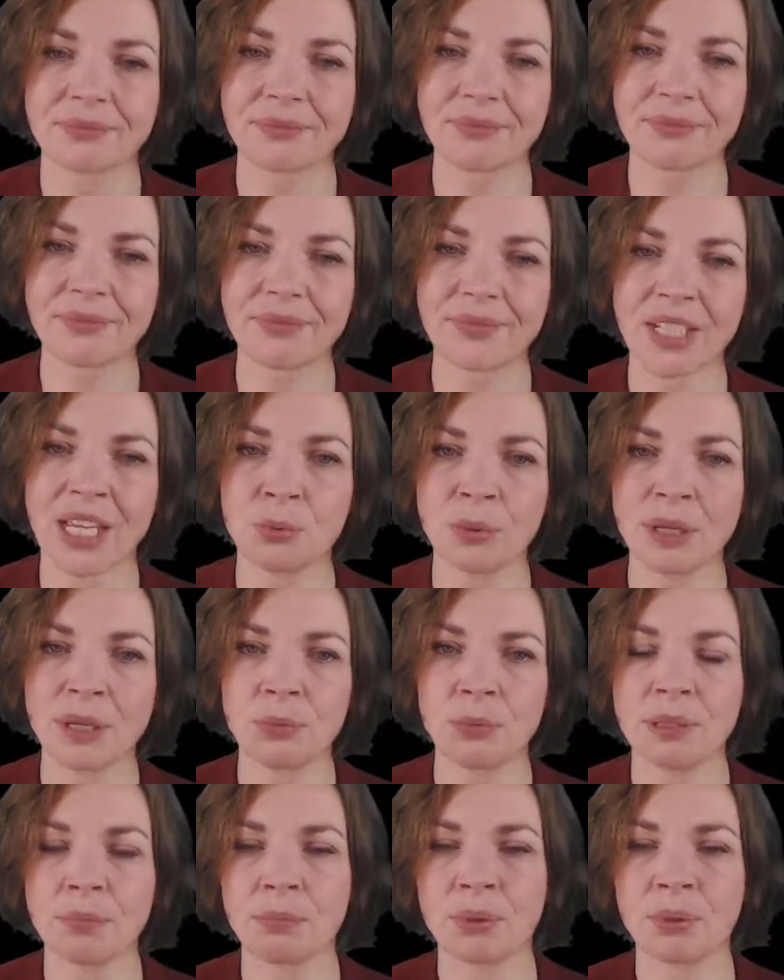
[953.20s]
And when
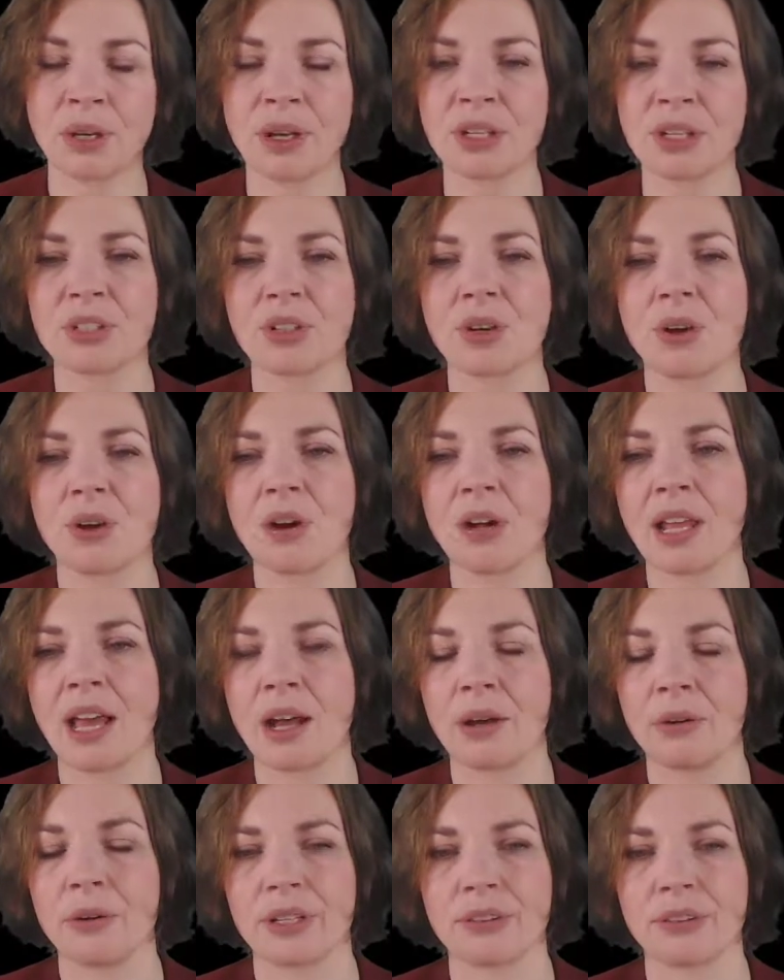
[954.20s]
we plot all
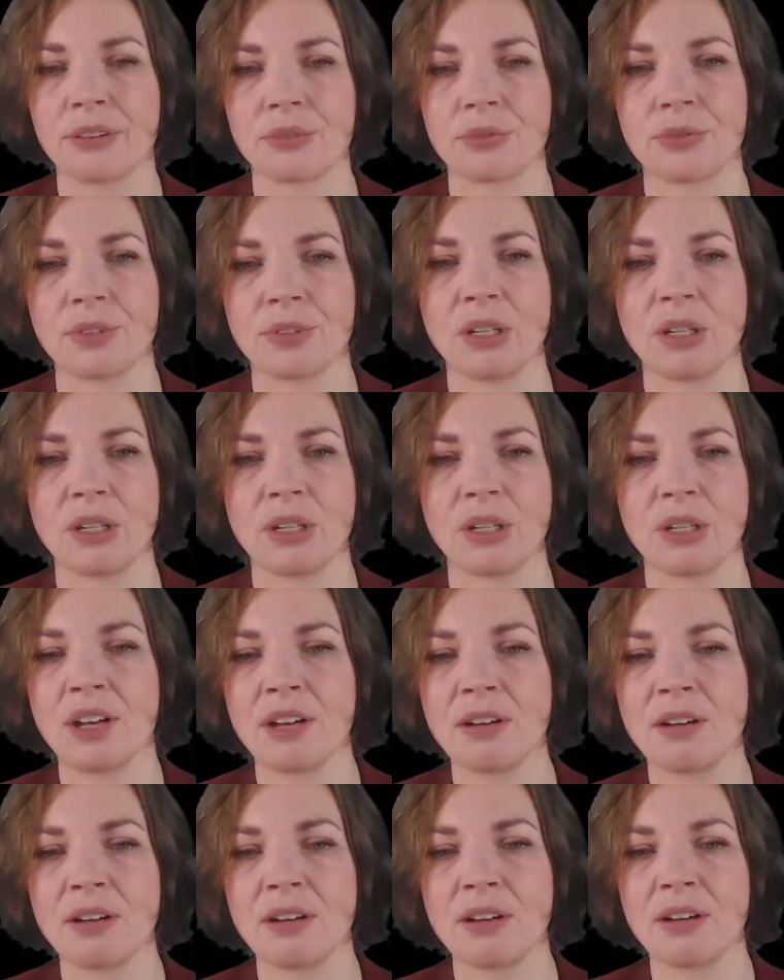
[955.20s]
our three
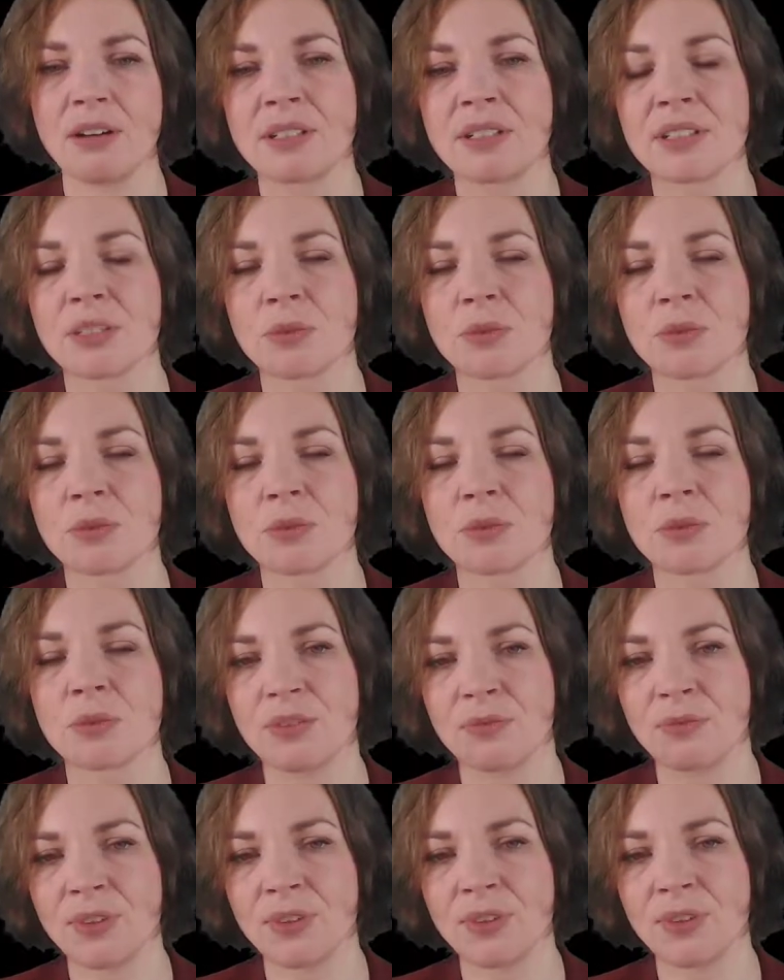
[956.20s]
observables, we can
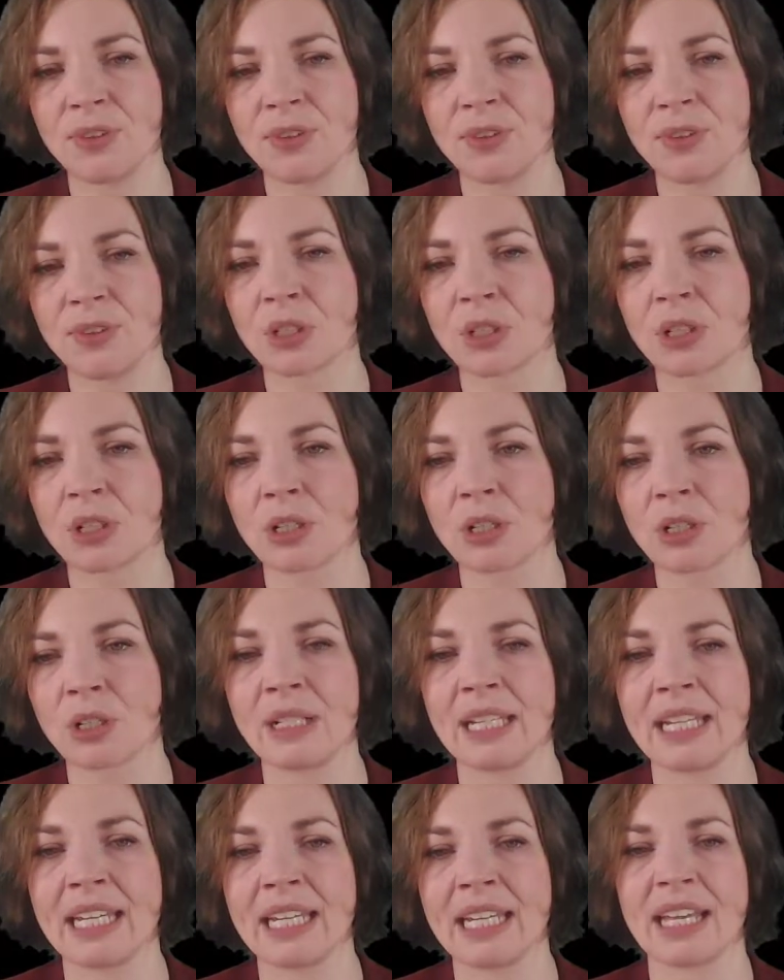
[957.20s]
fit them
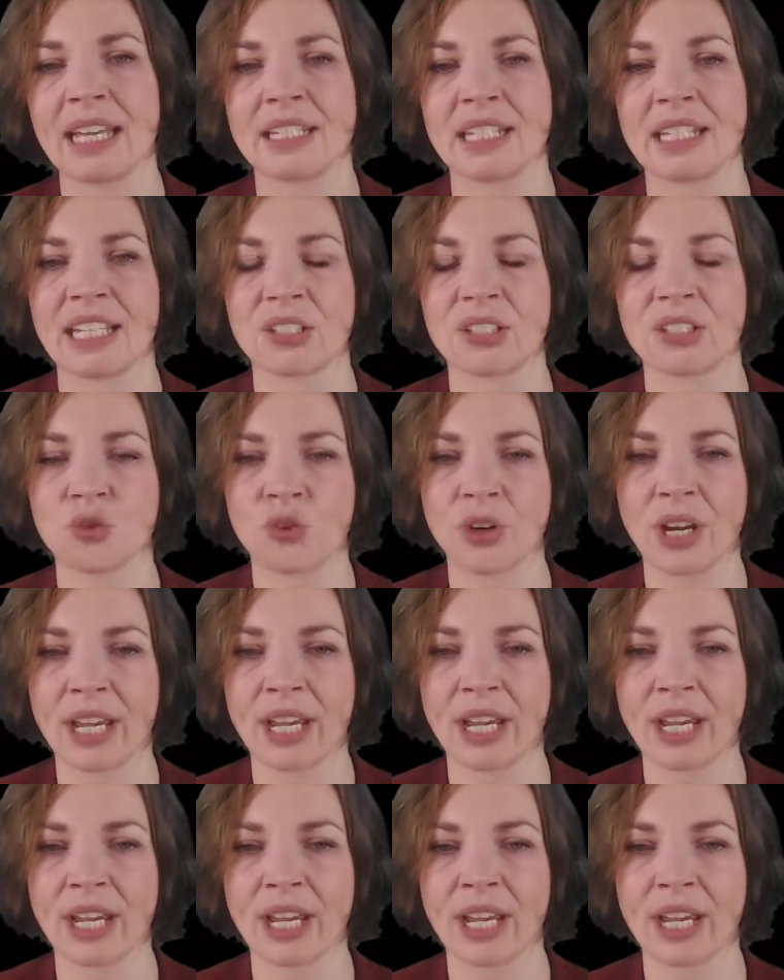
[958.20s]
globally and extract